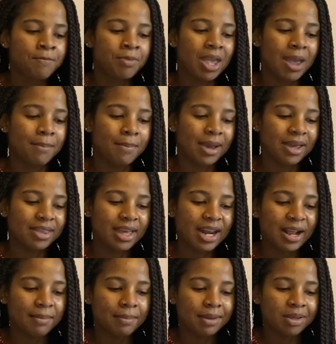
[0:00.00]
And by that
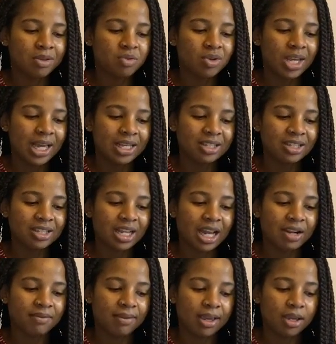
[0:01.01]
I mean you can't just
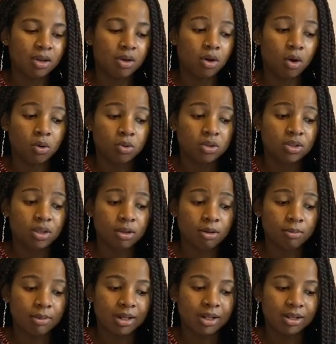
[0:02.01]
kind of like ghost
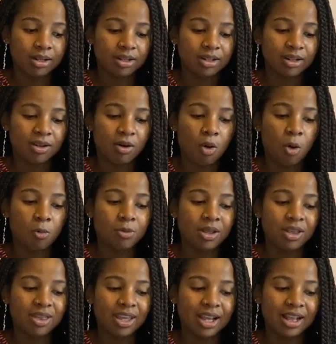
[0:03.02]
them and hope
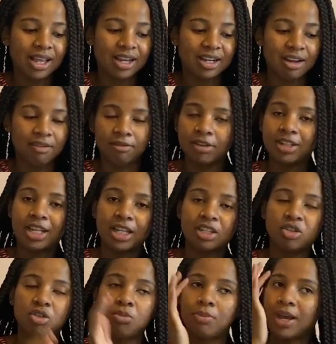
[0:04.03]
that they like never
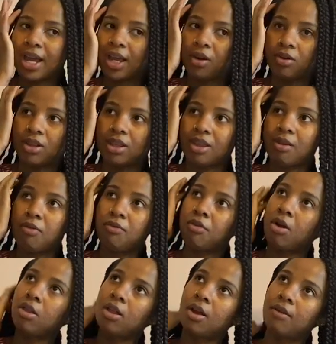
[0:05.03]
text you back or that they
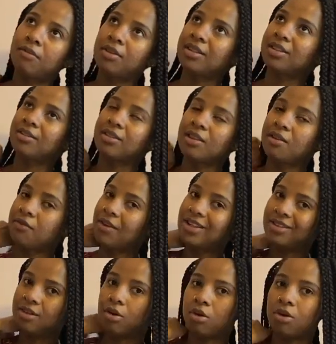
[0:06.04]
fall off the
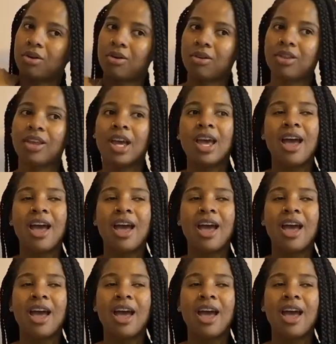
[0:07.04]
face of the earth.